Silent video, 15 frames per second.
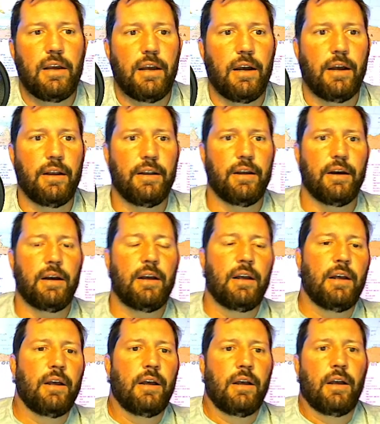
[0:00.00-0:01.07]
and
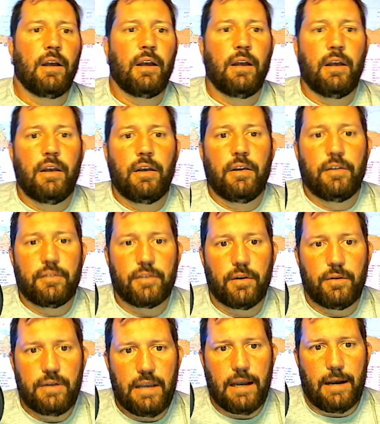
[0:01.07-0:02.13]

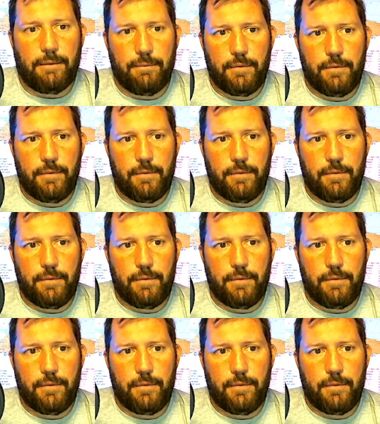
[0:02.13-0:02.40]
so yeah.